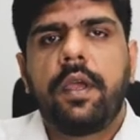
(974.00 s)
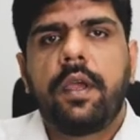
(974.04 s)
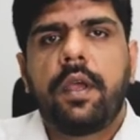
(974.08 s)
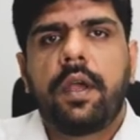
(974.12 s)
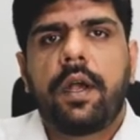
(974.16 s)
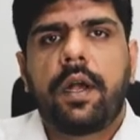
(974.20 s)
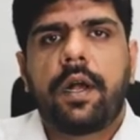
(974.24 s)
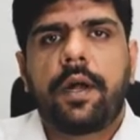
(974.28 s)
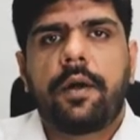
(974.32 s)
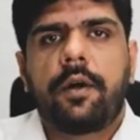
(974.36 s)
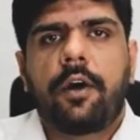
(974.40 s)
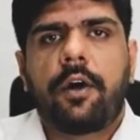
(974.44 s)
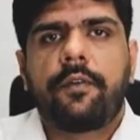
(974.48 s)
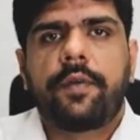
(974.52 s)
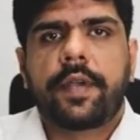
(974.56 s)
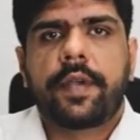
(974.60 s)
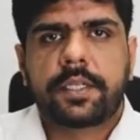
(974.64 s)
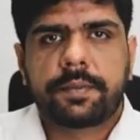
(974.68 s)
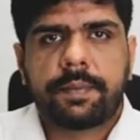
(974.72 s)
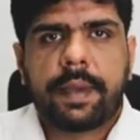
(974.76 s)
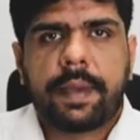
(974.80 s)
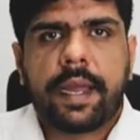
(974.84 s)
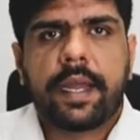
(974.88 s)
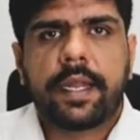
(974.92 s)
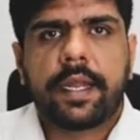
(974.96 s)
uh, of
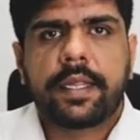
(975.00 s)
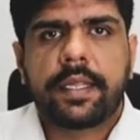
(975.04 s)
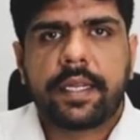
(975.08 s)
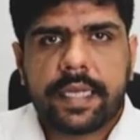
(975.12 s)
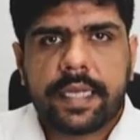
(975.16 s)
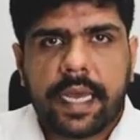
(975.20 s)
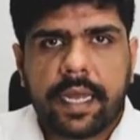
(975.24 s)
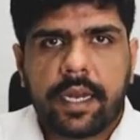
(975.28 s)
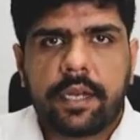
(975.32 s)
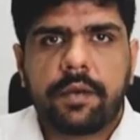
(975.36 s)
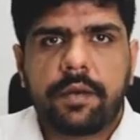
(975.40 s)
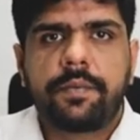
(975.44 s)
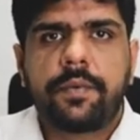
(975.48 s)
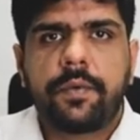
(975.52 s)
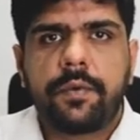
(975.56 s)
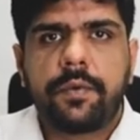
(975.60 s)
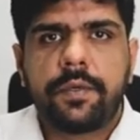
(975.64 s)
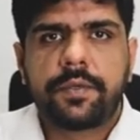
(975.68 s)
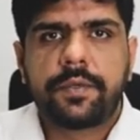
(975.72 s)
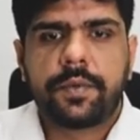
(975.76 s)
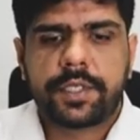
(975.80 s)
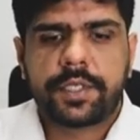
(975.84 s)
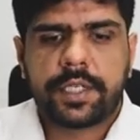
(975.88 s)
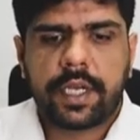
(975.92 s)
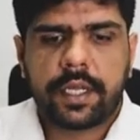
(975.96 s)
expanding the talent
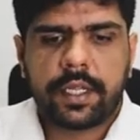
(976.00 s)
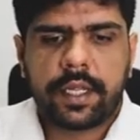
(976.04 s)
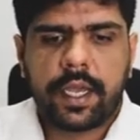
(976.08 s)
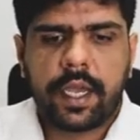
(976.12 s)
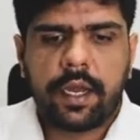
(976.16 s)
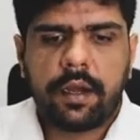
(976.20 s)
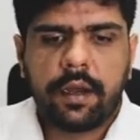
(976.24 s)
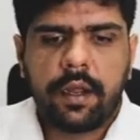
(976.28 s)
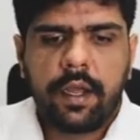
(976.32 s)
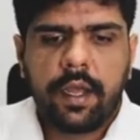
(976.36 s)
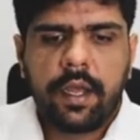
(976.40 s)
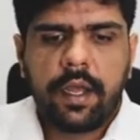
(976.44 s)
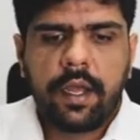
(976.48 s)
pools which are there.